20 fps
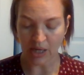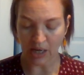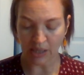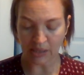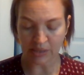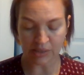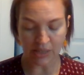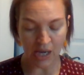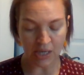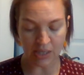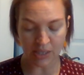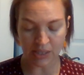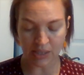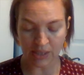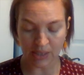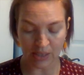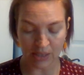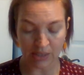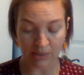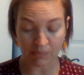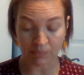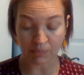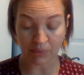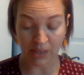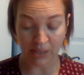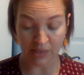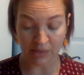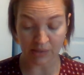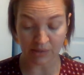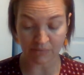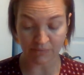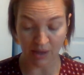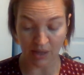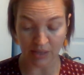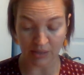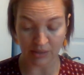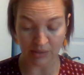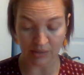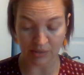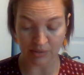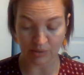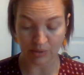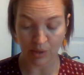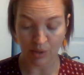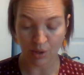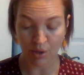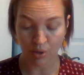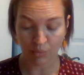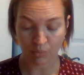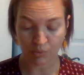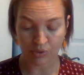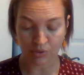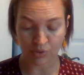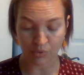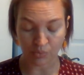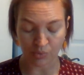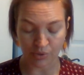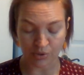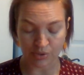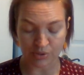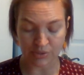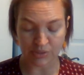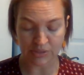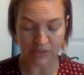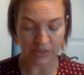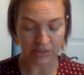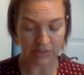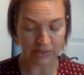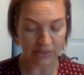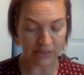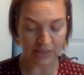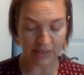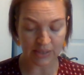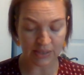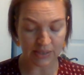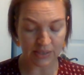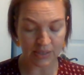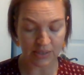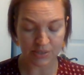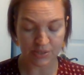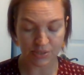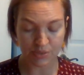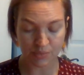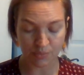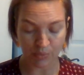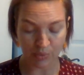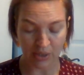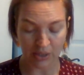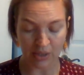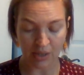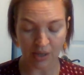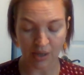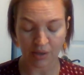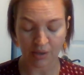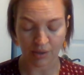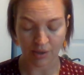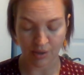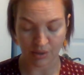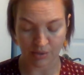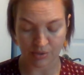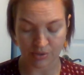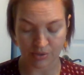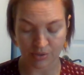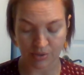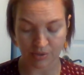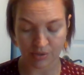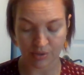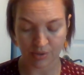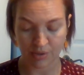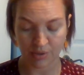A young Kenny playing the violin with the words "Lincoln Spring Concert"